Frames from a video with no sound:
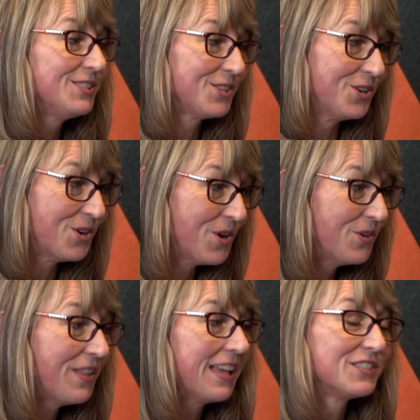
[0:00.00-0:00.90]
So
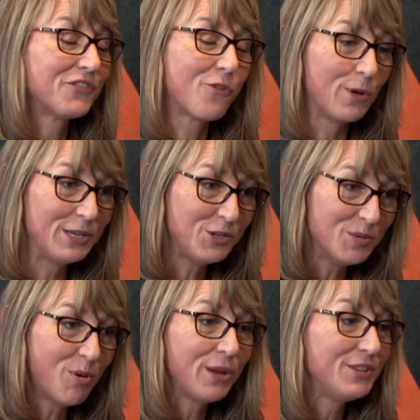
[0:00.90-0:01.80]
that's
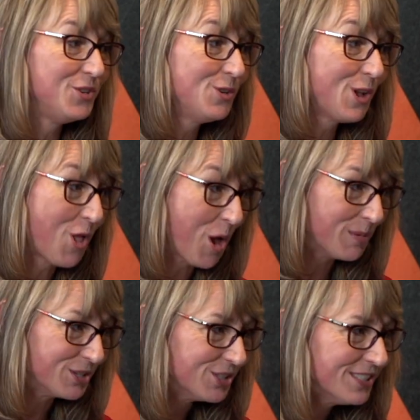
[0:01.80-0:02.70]
42.2
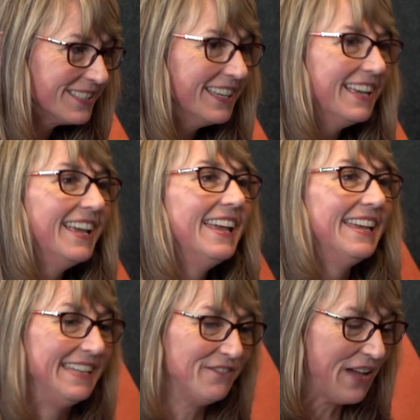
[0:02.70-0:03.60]
kilometers
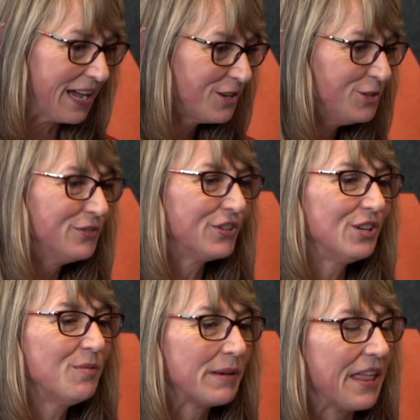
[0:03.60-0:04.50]
in
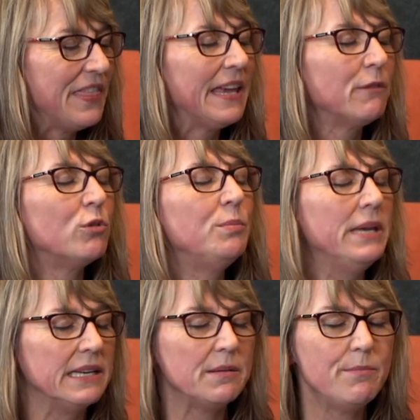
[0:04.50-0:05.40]
Vancouver, but I think it will be
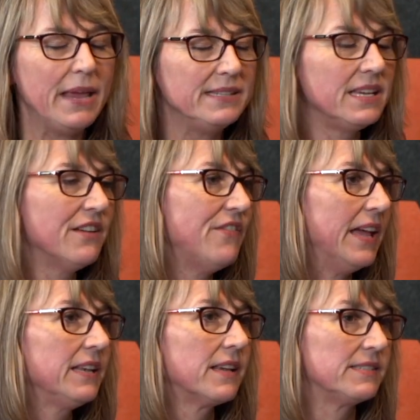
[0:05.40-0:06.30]
an amazing
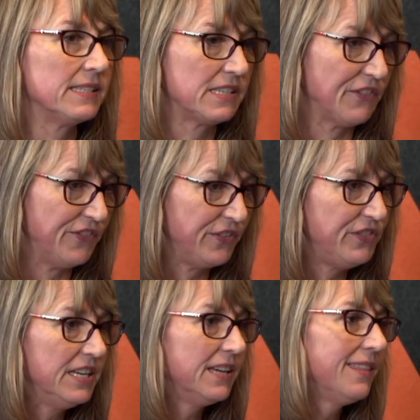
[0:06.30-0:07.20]
event because it's the
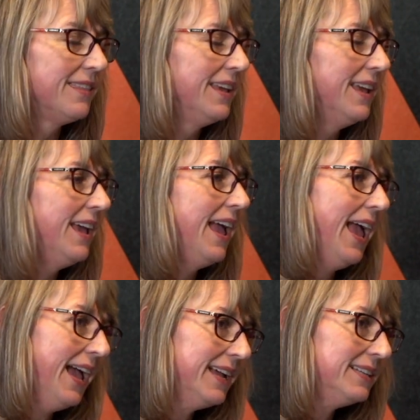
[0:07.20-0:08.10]
50th
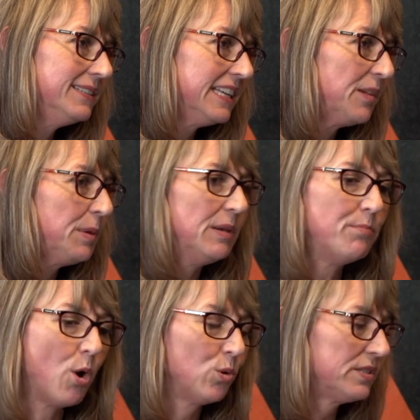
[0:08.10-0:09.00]
and it'll be
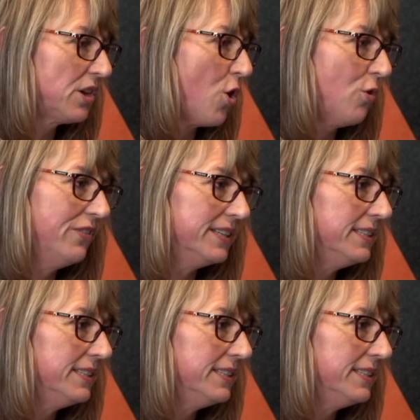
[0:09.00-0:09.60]
post-COVID.